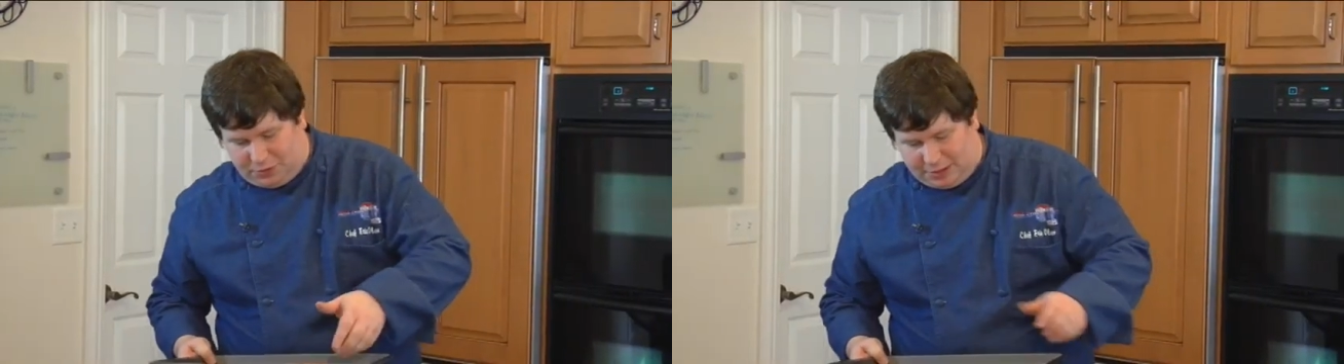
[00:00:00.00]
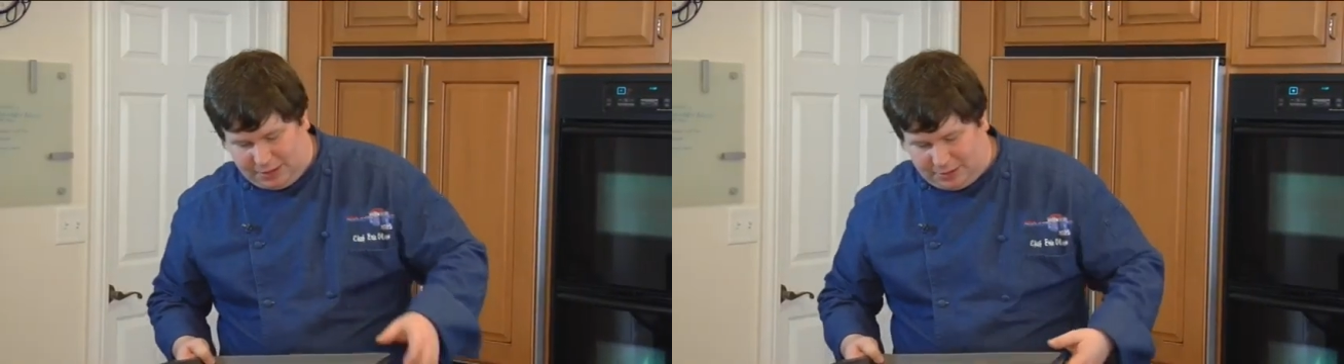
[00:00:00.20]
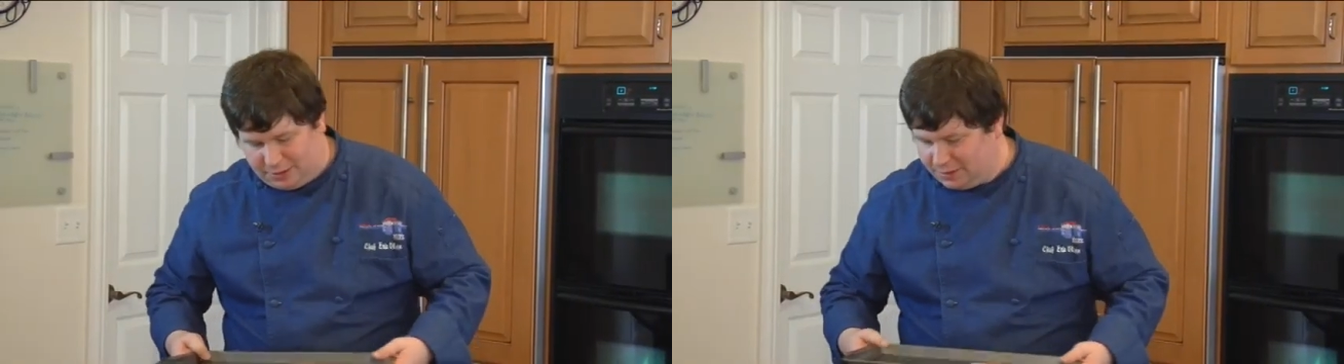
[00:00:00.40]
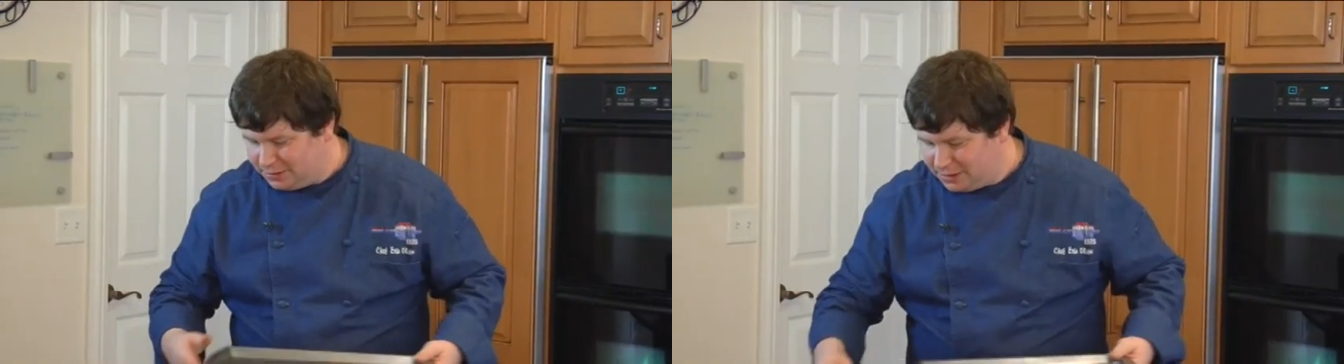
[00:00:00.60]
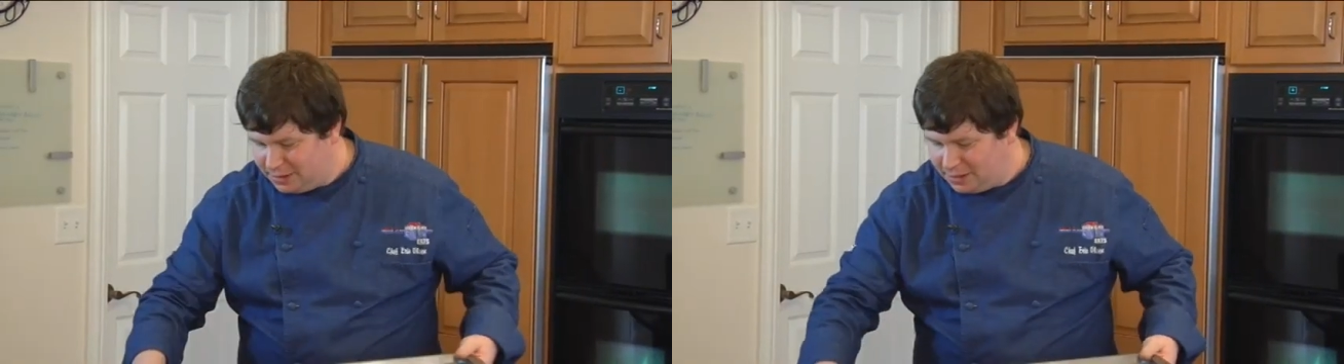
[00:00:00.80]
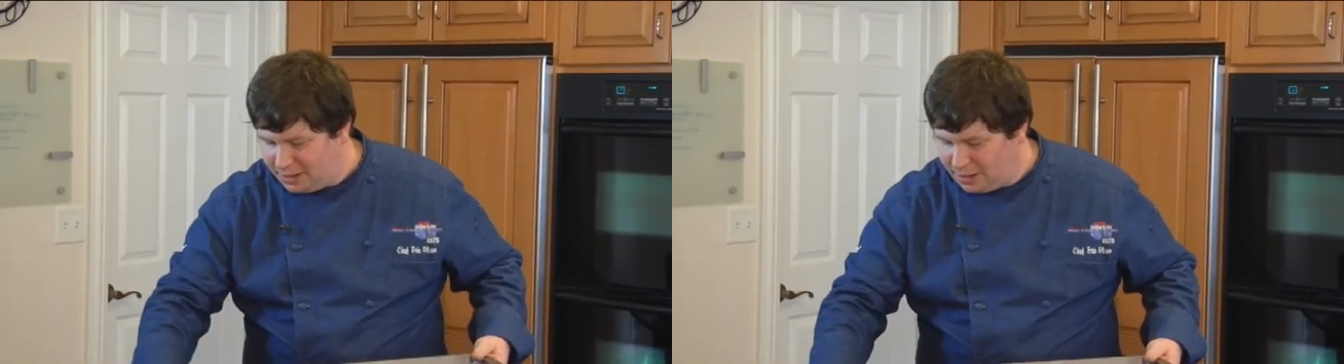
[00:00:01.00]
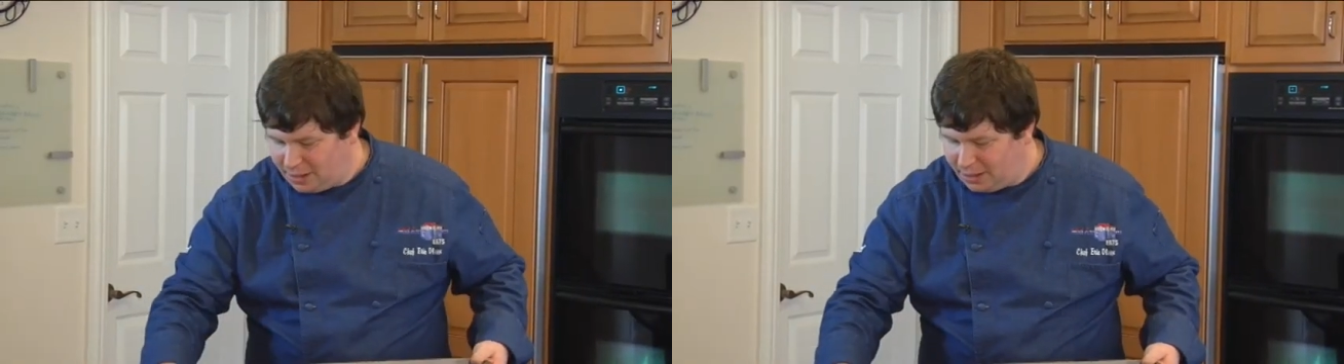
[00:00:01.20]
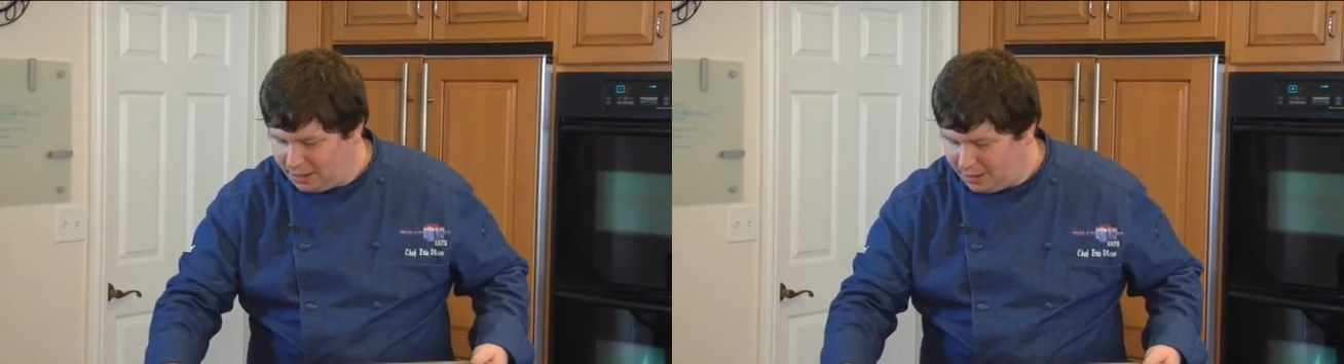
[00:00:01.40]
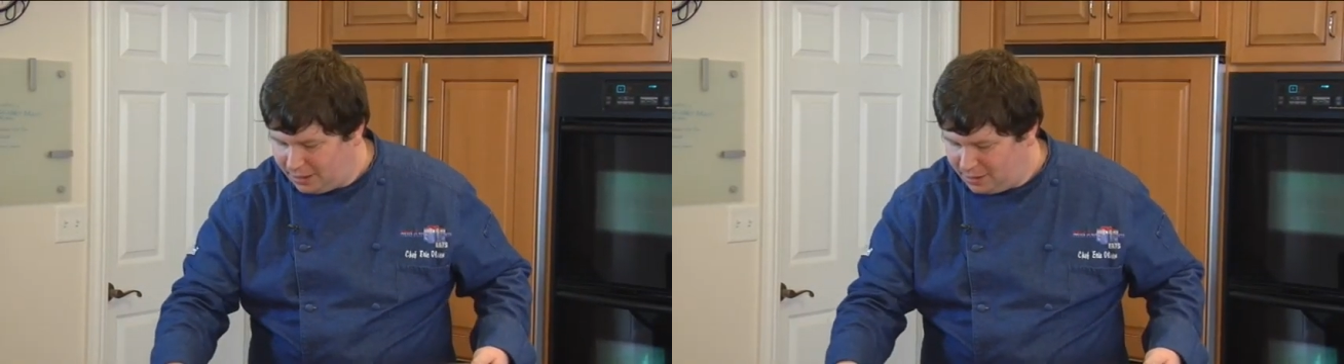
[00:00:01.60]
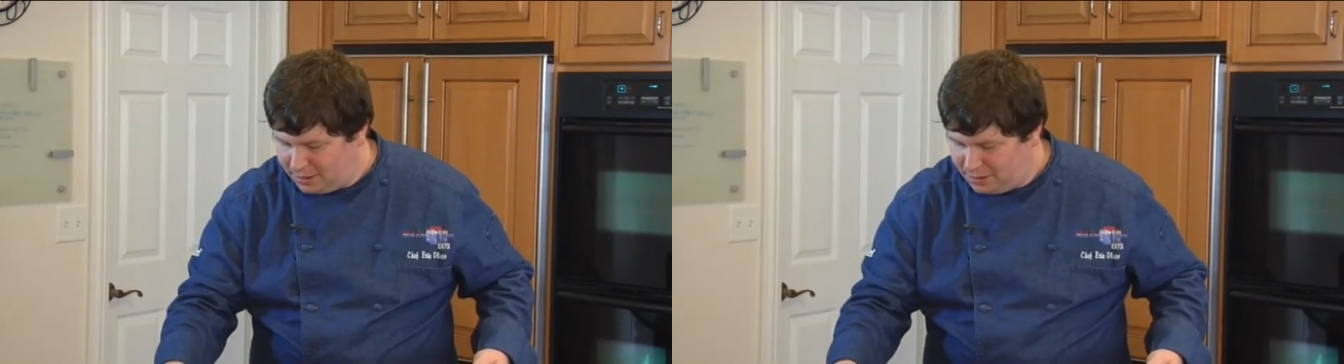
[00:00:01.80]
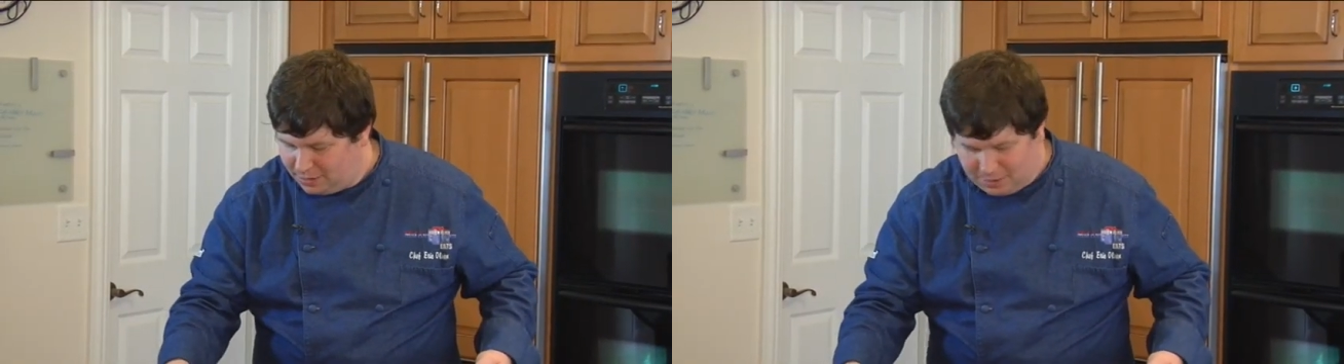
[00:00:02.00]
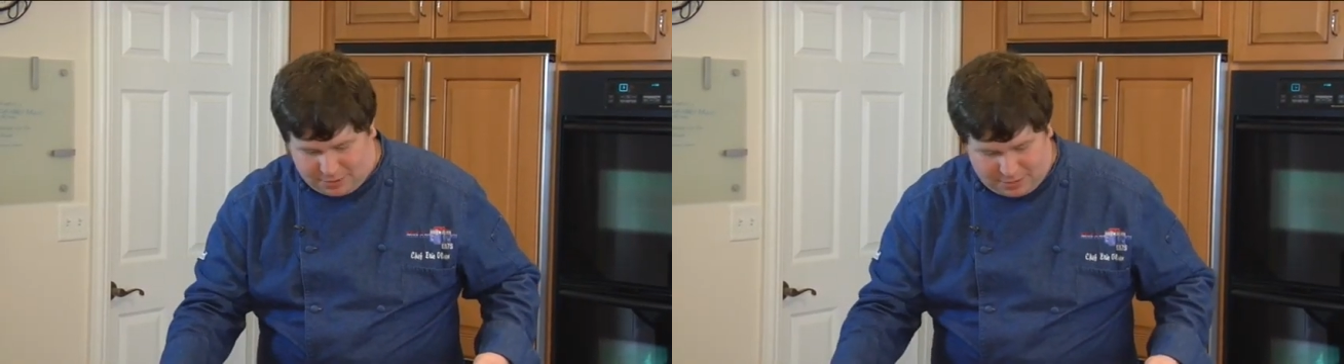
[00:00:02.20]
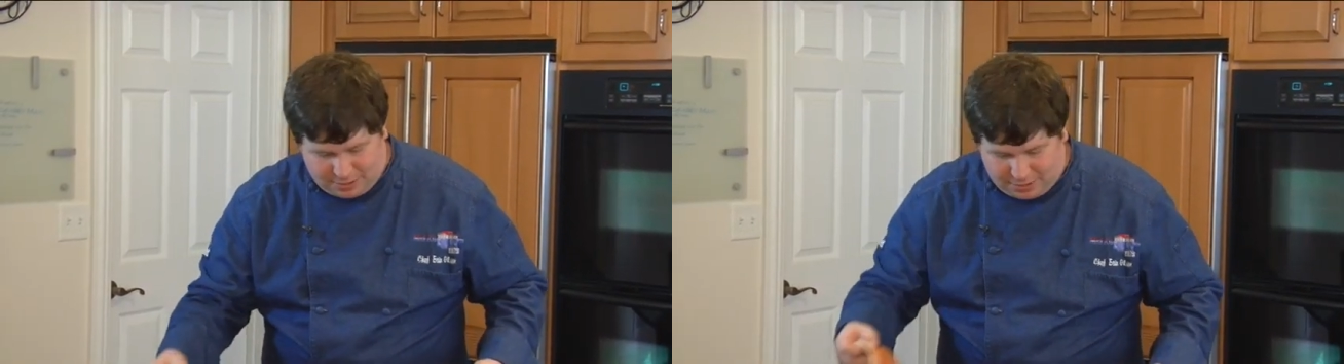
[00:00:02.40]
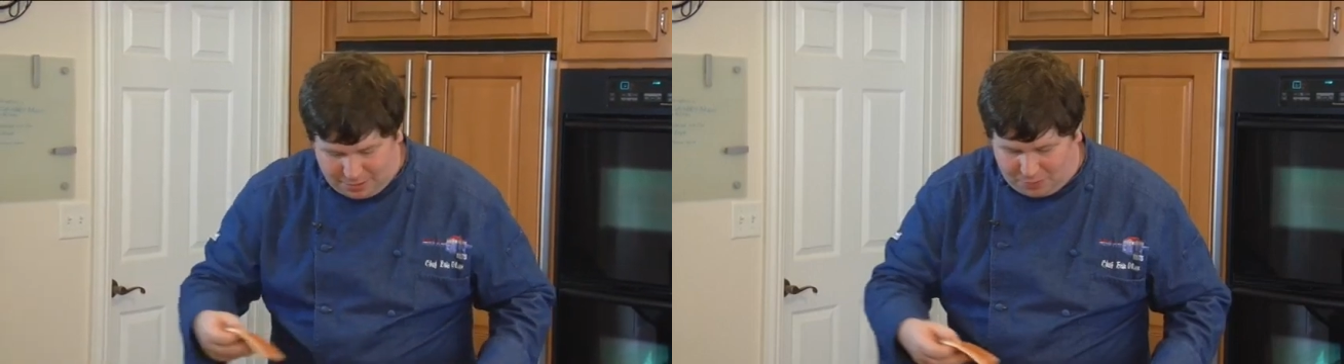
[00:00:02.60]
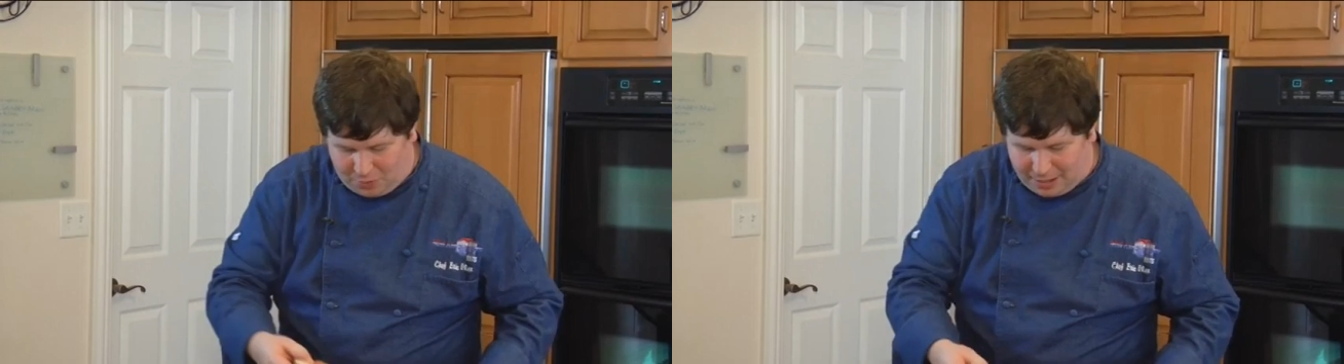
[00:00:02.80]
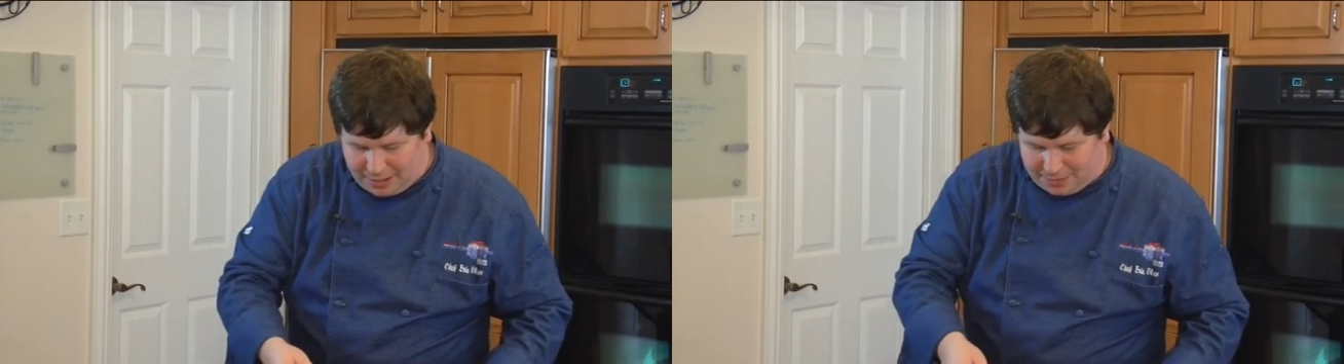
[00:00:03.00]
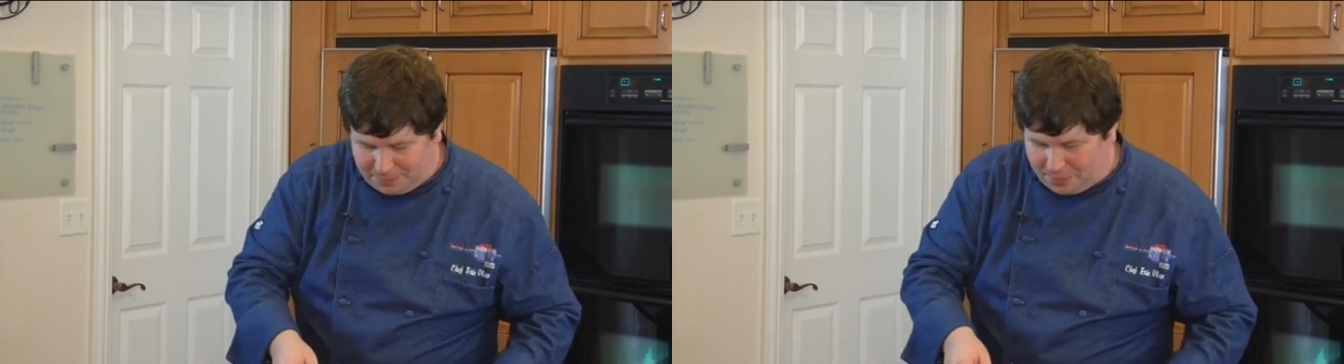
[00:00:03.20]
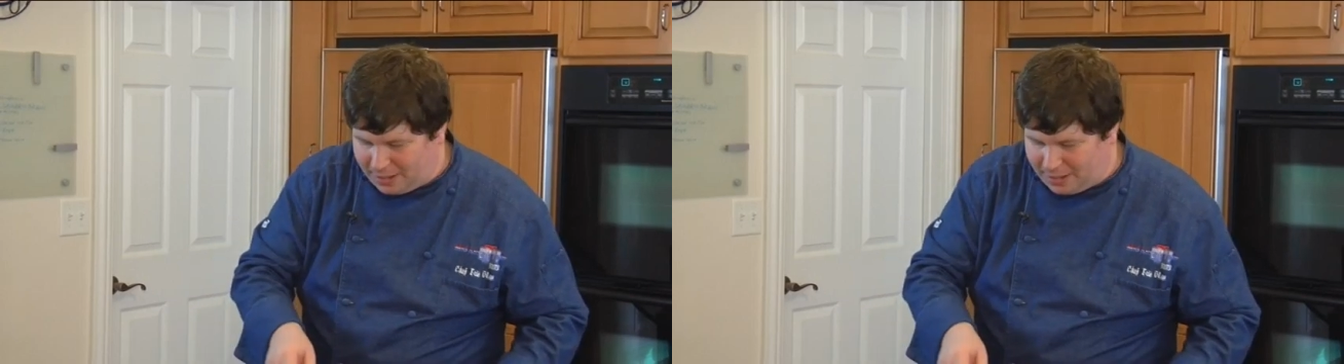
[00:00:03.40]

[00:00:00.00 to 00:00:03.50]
just going to hit this here. Get them right on the